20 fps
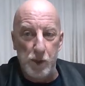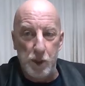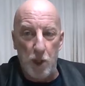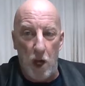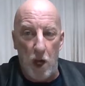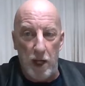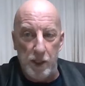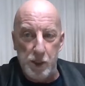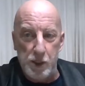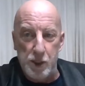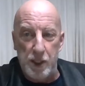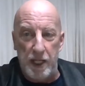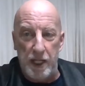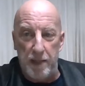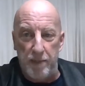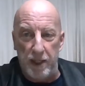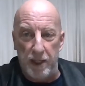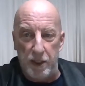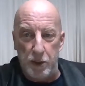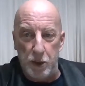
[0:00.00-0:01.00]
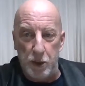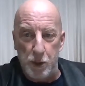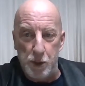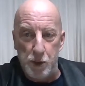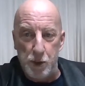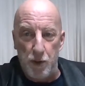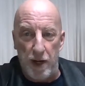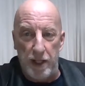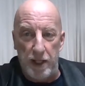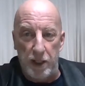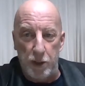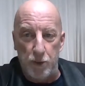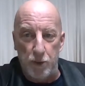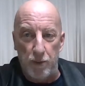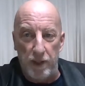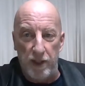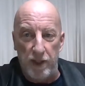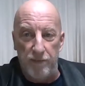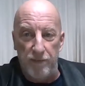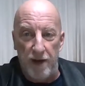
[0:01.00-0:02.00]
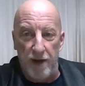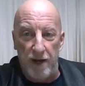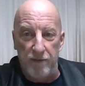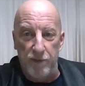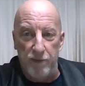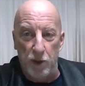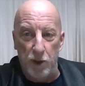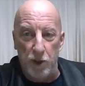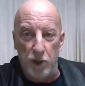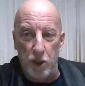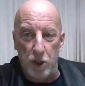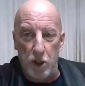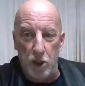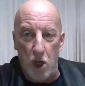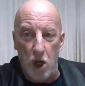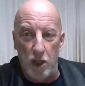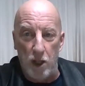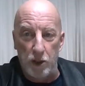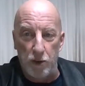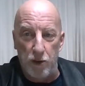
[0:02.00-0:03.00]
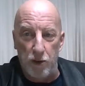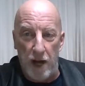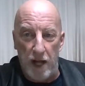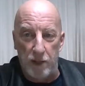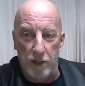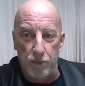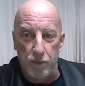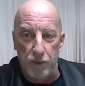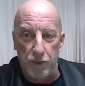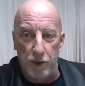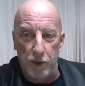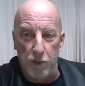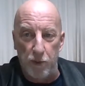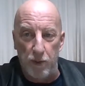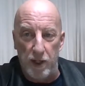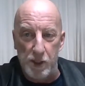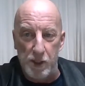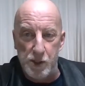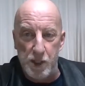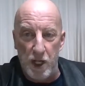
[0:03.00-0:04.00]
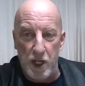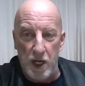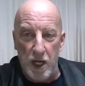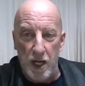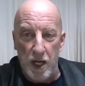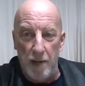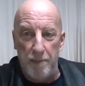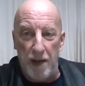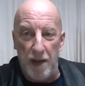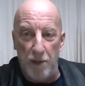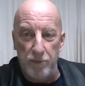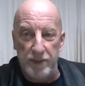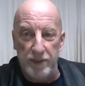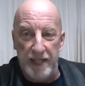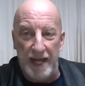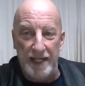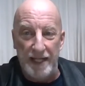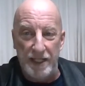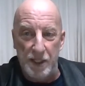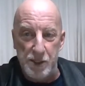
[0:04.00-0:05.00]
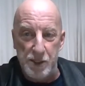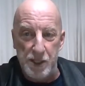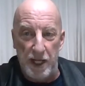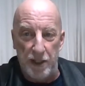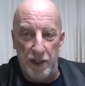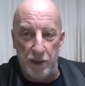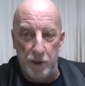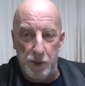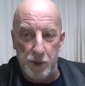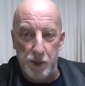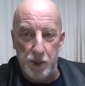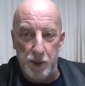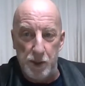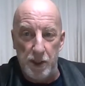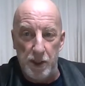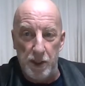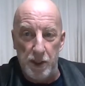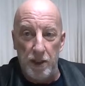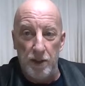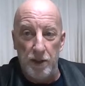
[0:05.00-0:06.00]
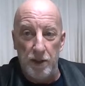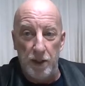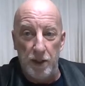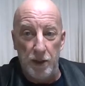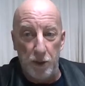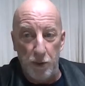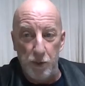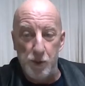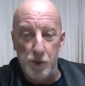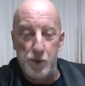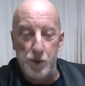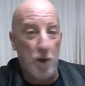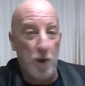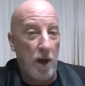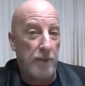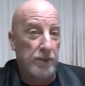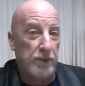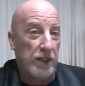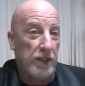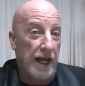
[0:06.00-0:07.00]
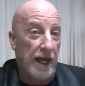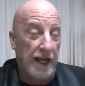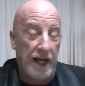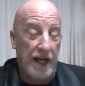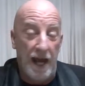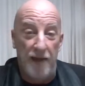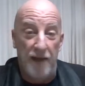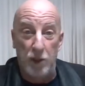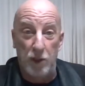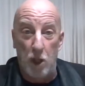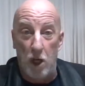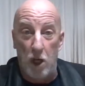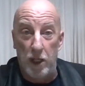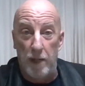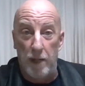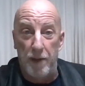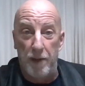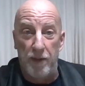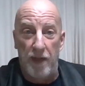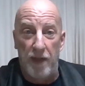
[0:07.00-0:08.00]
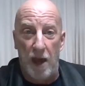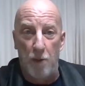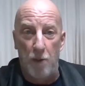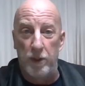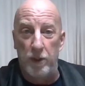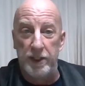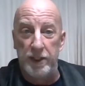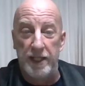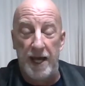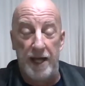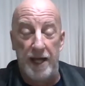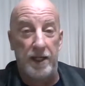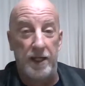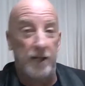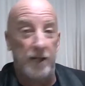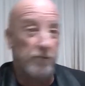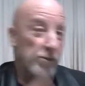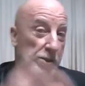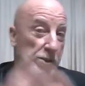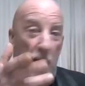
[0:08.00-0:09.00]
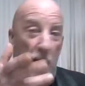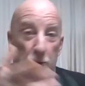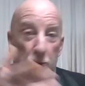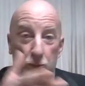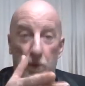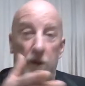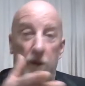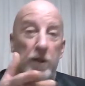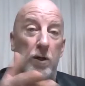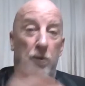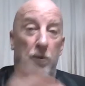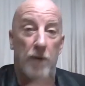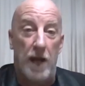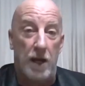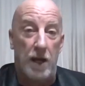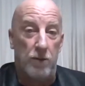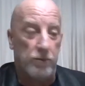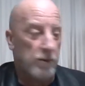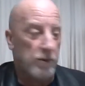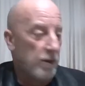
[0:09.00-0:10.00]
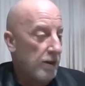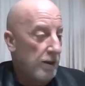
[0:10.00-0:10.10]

caught scheming to strike a 25-year contract with the US about data centers. The news dropped today. Haven't caught up on that one yet. I was out running around,